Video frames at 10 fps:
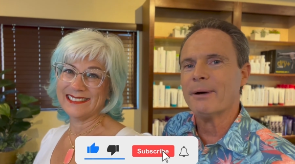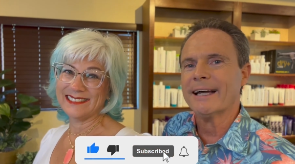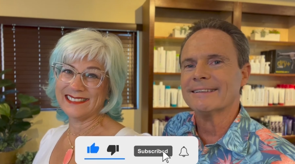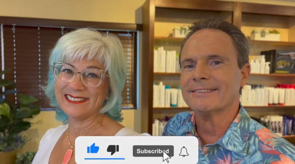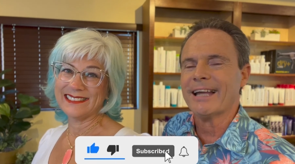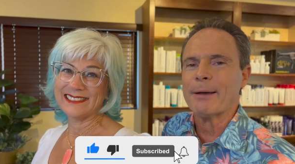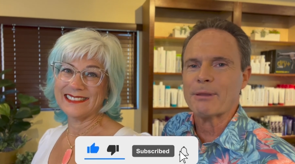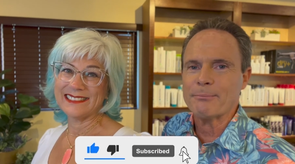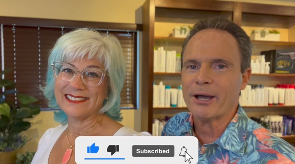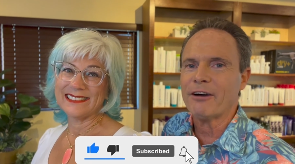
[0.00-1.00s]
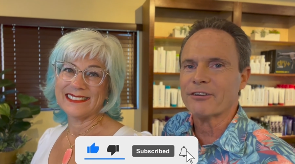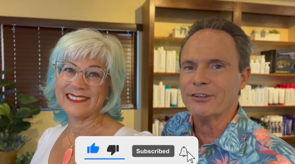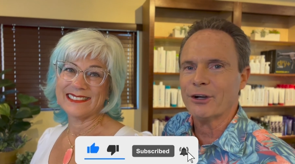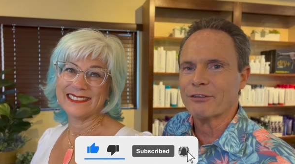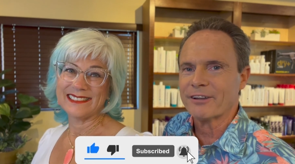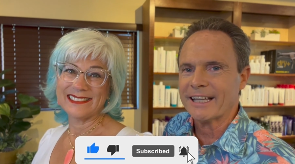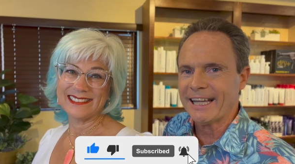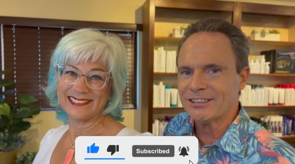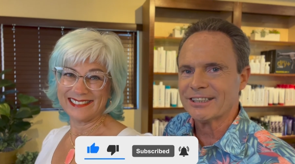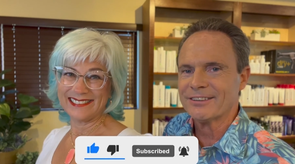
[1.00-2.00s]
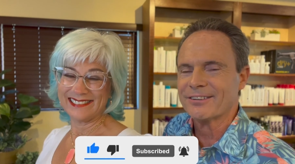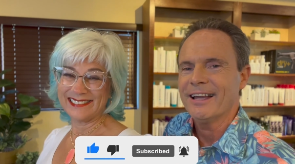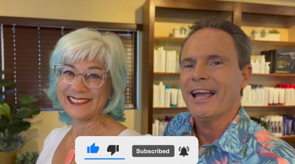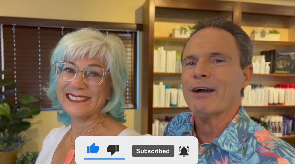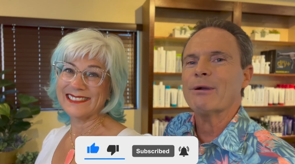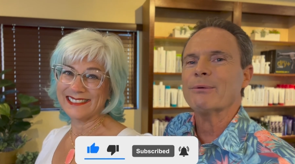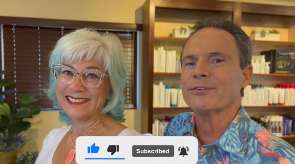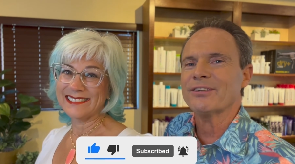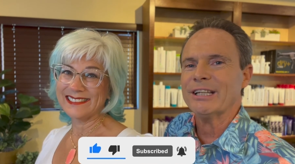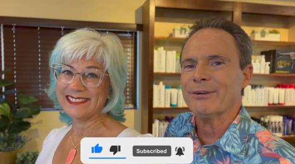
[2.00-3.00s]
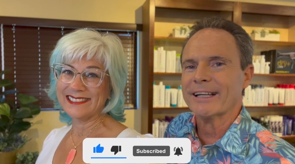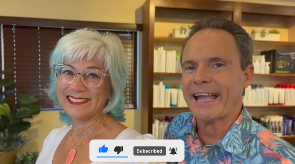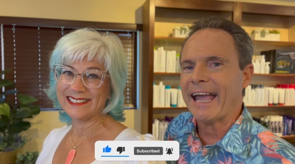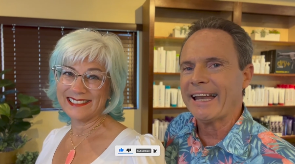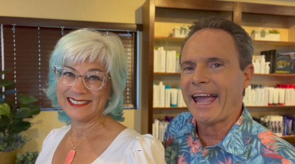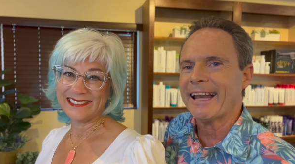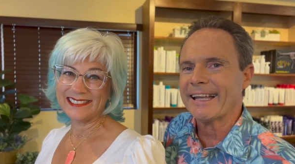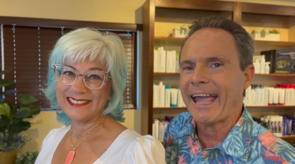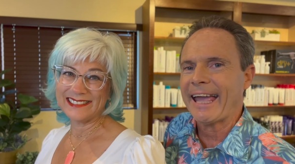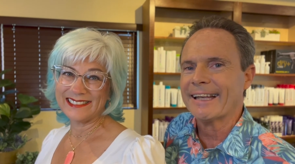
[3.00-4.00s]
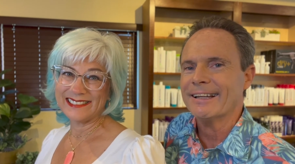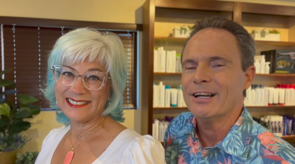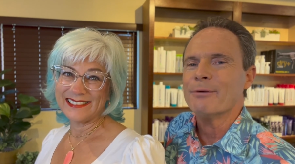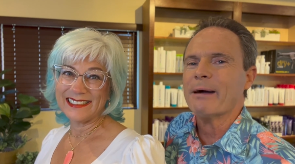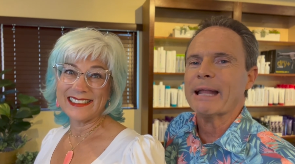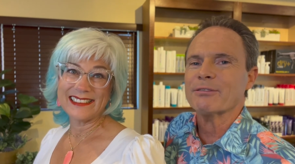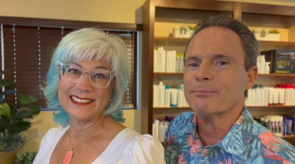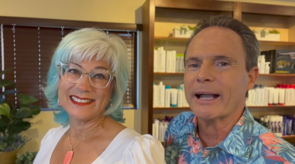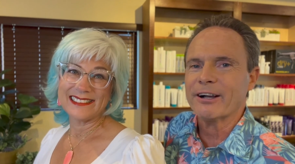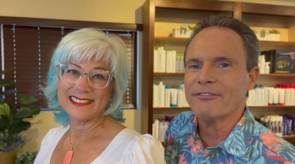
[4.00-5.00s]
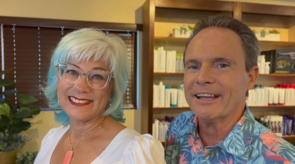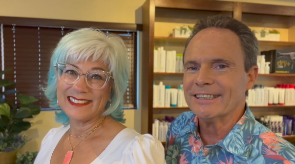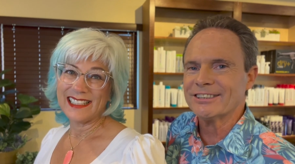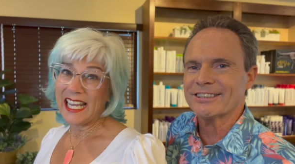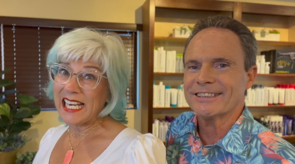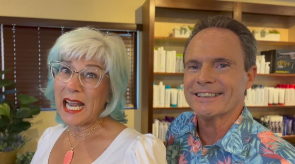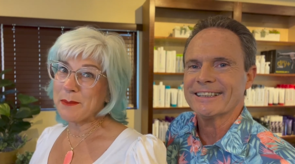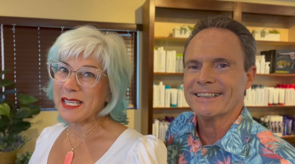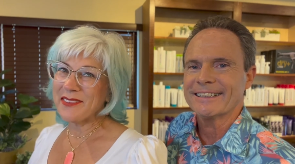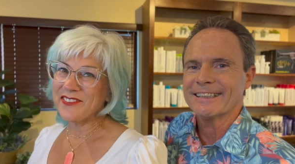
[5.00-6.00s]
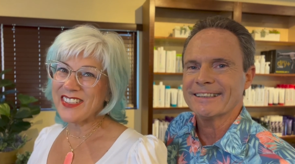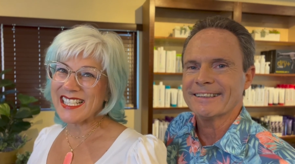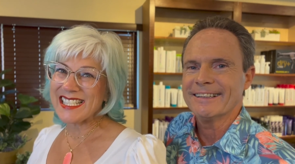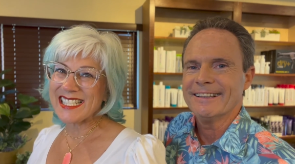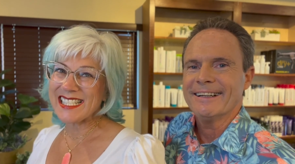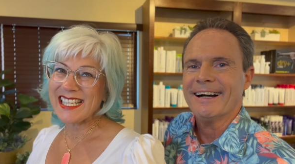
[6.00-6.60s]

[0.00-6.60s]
Speaker 1: button, tap the bell for notifications, and we will see you again and again. My name is Michael Fish.
Speaker 2: And I'm Kim Fish.